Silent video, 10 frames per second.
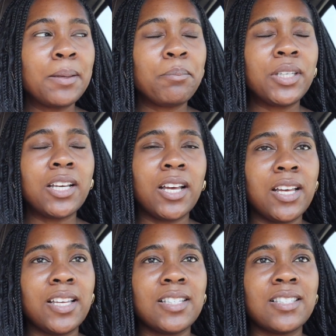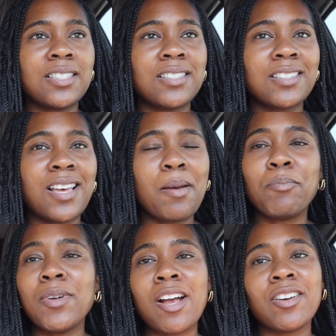because
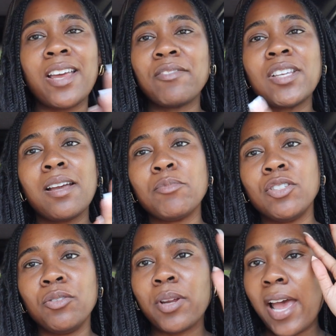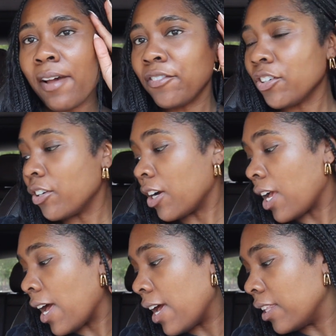I'm not gonna have time to do it after
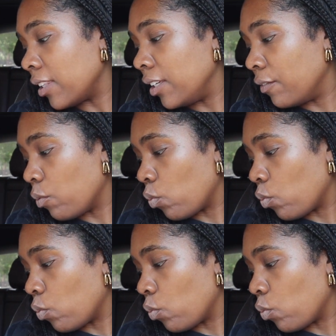I leave